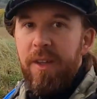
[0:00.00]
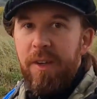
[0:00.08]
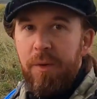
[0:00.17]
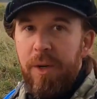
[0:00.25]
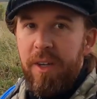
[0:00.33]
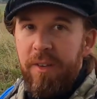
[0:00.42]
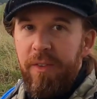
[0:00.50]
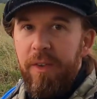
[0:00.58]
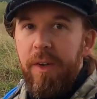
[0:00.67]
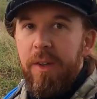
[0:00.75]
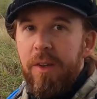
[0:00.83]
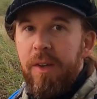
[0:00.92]
the
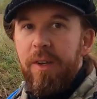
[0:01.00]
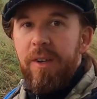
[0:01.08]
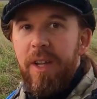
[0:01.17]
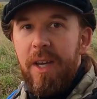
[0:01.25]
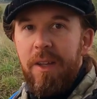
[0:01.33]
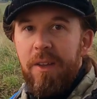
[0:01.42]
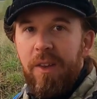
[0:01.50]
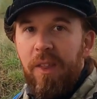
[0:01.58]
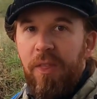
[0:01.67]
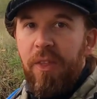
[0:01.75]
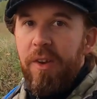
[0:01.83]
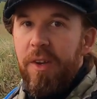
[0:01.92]
21st and today is the
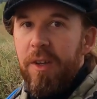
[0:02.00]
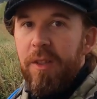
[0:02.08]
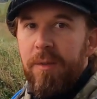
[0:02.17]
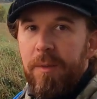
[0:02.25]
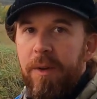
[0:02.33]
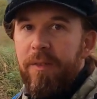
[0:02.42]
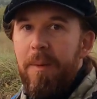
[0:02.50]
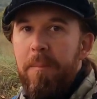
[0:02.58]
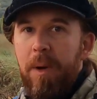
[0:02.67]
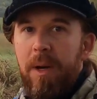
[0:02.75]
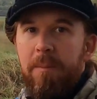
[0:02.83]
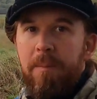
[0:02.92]
30th of November.